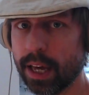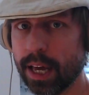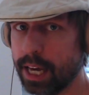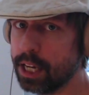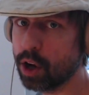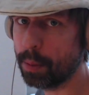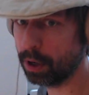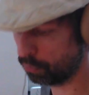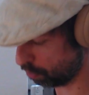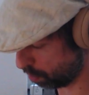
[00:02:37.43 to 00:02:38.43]
E
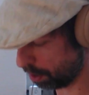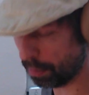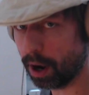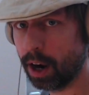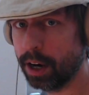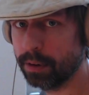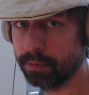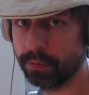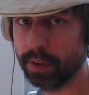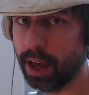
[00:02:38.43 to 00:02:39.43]
dominant for one bar,
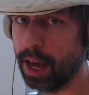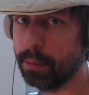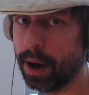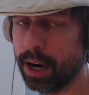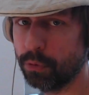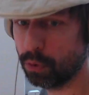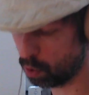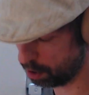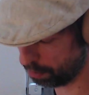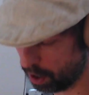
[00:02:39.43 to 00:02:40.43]
A minor for
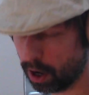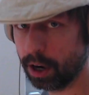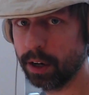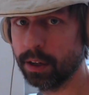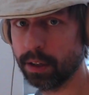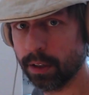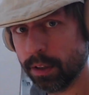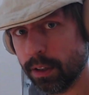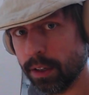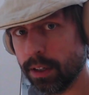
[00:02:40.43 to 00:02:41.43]
one bar.
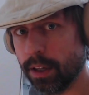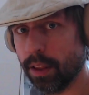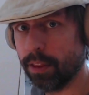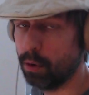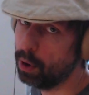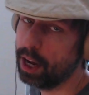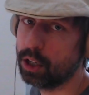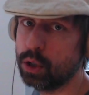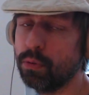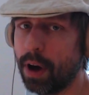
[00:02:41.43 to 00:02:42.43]
Then we had a
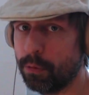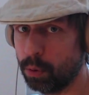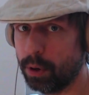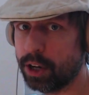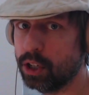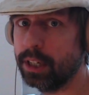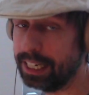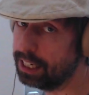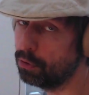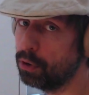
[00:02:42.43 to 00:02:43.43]
2-5 progression, a
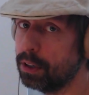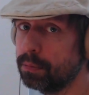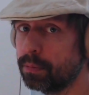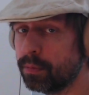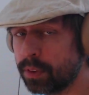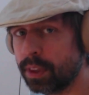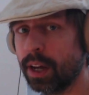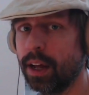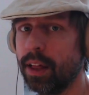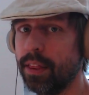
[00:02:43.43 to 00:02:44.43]
little different.
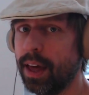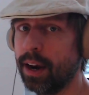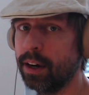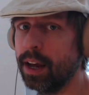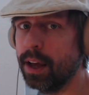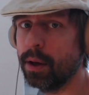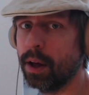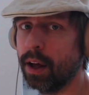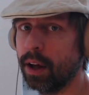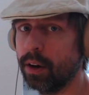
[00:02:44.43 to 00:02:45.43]

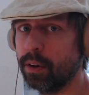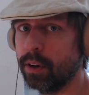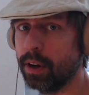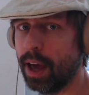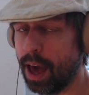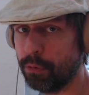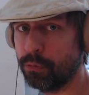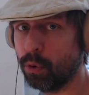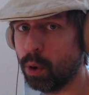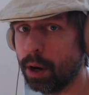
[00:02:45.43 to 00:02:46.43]
Then F
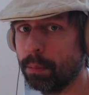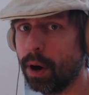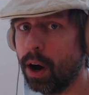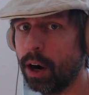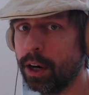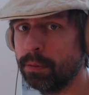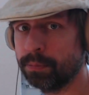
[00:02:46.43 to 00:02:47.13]
for one bar,